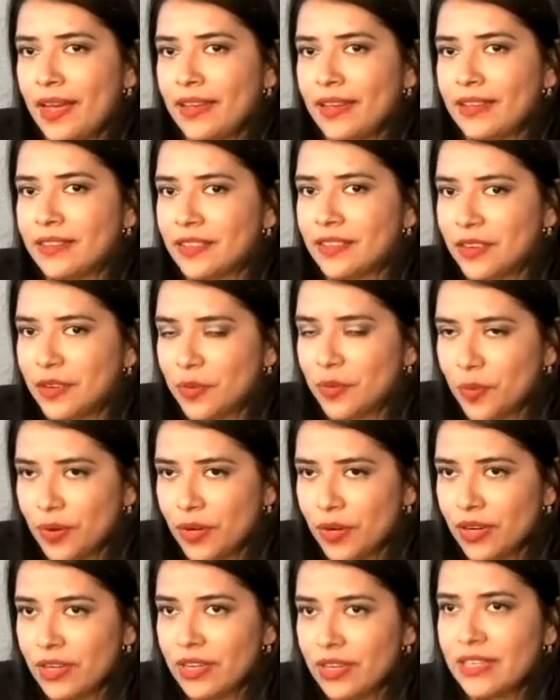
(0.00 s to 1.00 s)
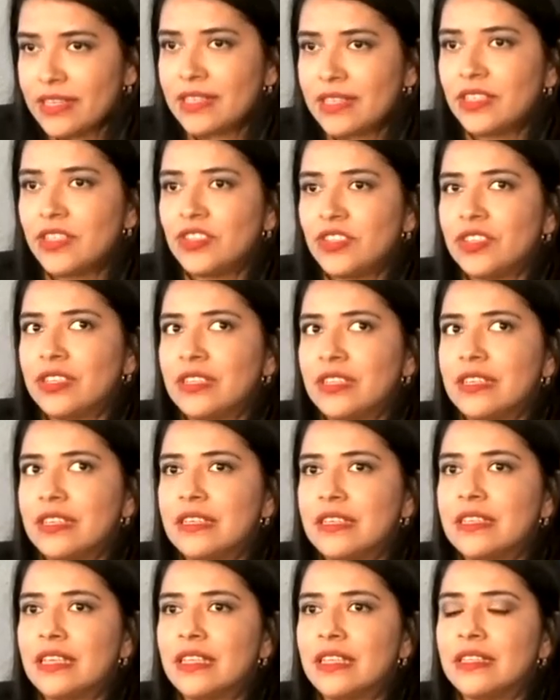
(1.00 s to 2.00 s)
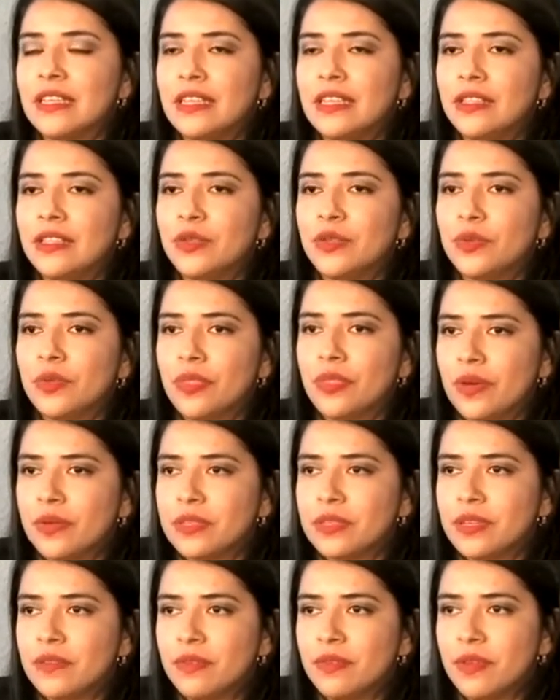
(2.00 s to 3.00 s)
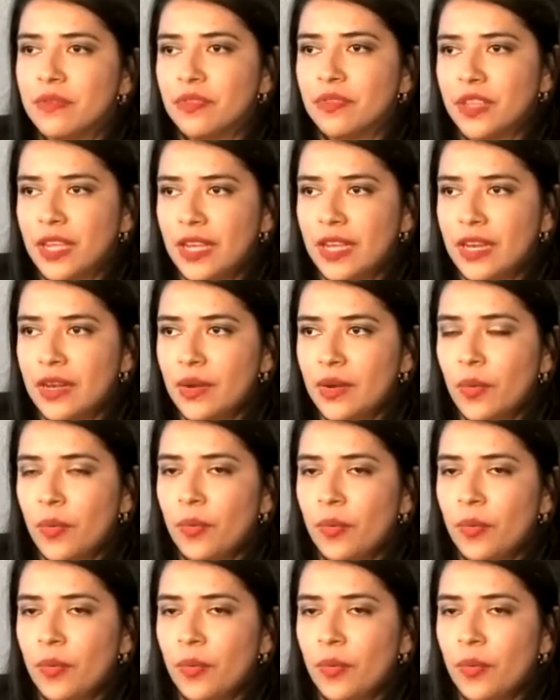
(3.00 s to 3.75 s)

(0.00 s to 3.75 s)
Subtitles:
started working as a journalist, and in 2015,